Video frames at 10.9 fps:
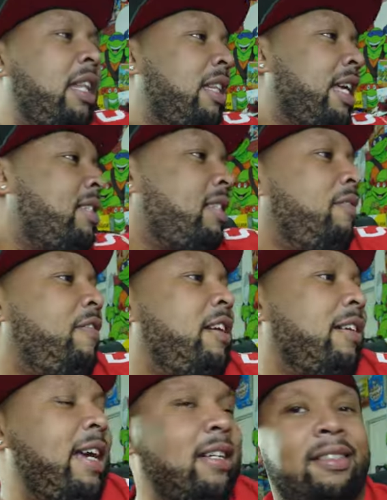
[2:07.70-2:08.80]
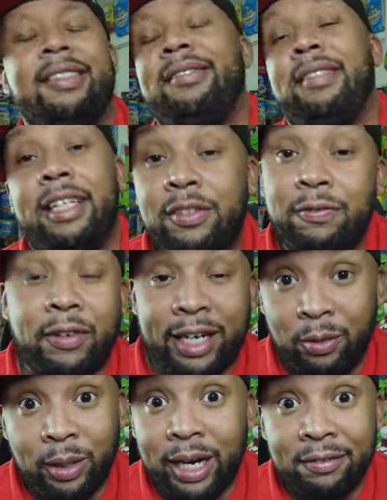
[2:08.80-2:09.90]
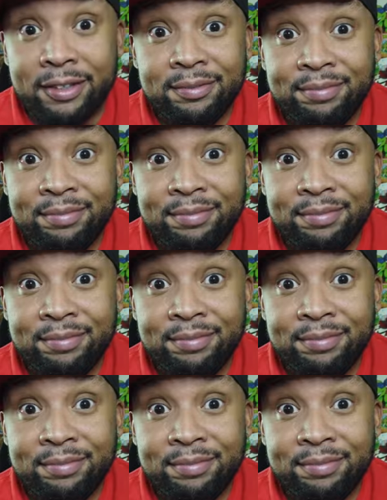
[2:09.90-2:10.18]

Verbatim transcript: unless the defender catches it, it's freaking whatever.